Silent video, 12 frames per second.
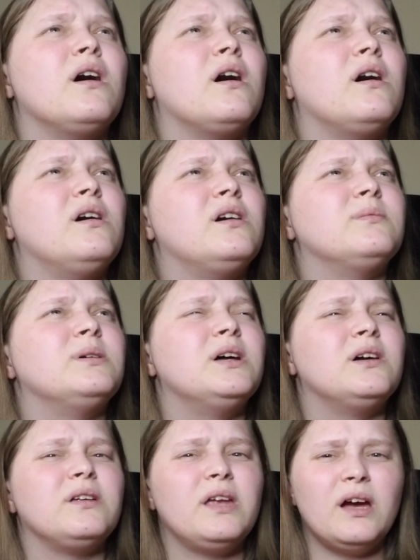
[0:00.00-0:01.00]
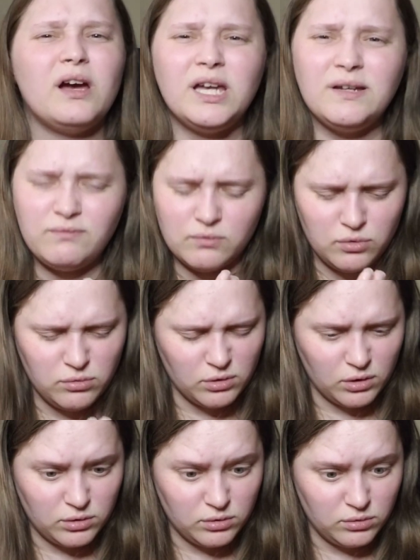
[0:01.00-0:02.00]
Yeah, I have
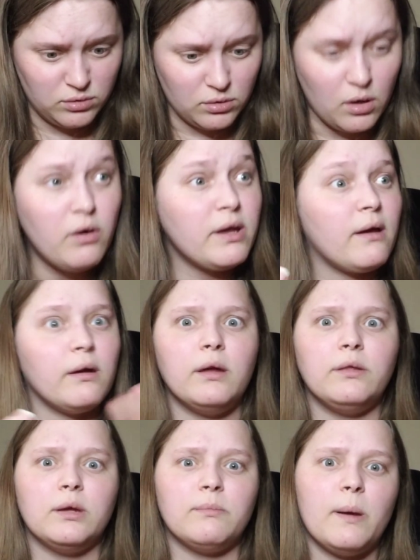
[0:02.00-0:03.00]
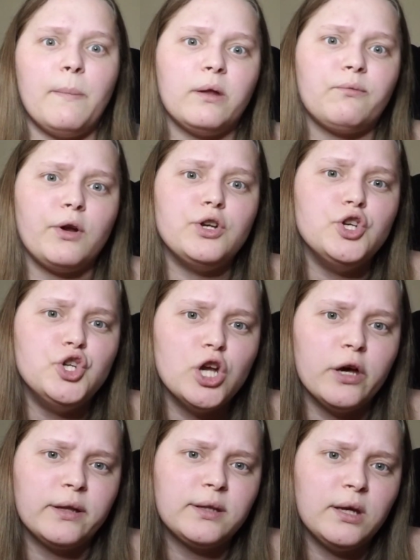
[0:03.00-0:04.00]
nothing. Oh yeah, and then my best friend
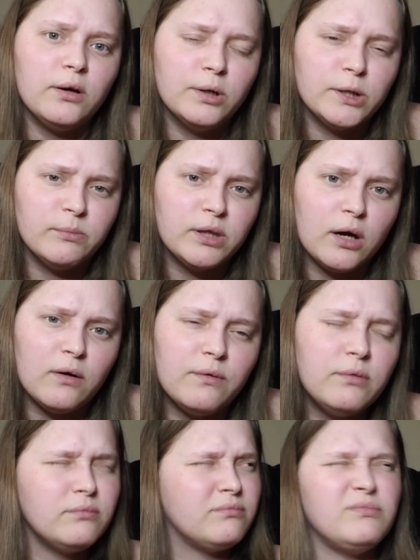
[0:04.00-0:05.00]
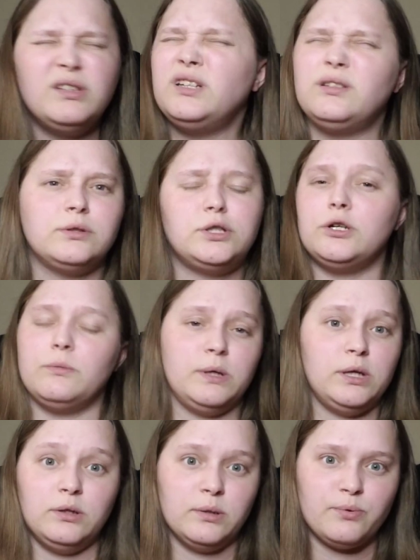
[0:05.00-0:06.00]
just killed himself. Nothing to
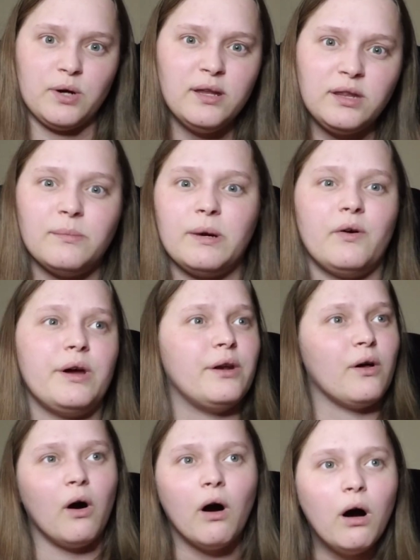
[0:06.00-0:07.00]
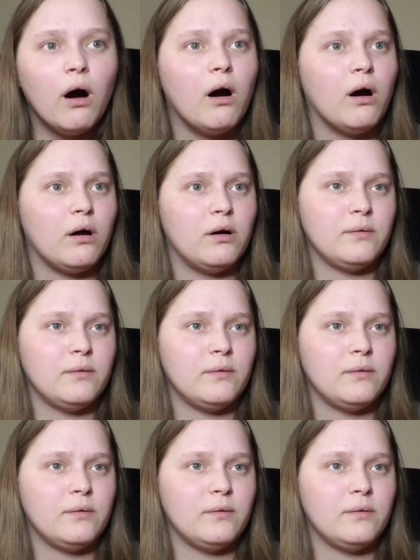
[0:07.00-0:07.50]
be depressed about at all.